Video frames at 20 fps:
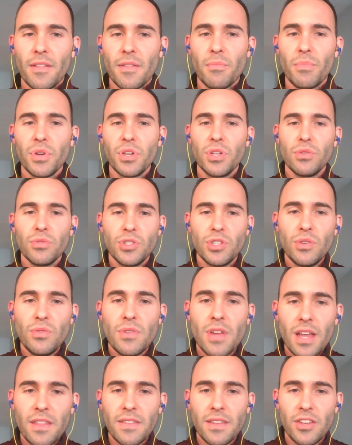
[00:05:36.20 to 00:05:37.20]
But you do
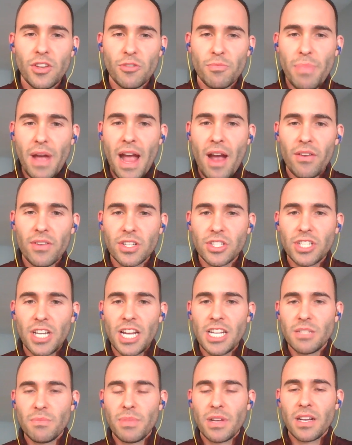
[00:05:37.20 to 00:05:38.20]
nothing in your power to
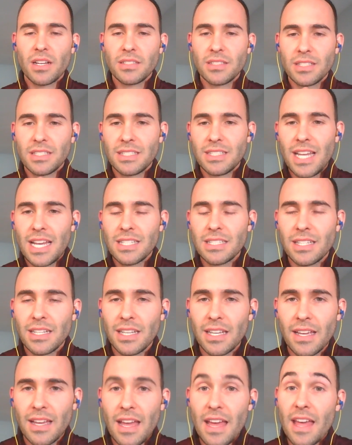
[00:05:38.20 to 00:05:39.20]
change it because it's destiny.